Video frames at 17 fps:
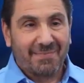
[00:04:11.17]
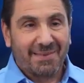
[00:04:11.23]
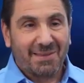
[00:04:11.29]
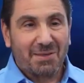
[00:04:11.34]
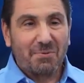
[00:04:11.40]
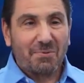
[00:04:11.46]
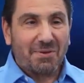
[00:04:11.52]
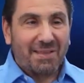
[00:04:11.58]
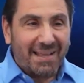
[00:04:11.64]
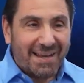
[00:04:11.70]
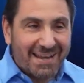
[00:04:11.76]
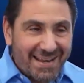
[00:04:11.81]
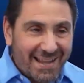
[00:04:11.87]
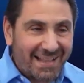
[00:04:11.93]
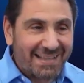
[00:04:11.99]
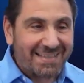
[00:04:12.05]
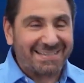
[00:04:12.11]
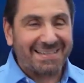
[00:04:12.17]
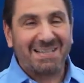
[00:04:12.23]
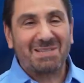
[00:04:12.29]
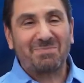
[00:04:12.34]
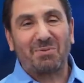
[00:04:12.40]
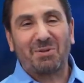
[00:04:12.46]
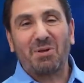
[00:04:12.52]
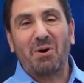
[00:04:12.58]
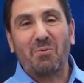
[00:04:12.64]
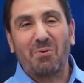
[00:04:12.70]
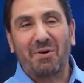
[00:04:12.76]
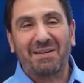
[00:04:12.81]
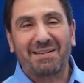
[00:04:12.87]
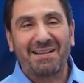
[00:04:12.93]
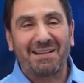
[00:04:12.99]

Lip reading: You will get nonsense below 1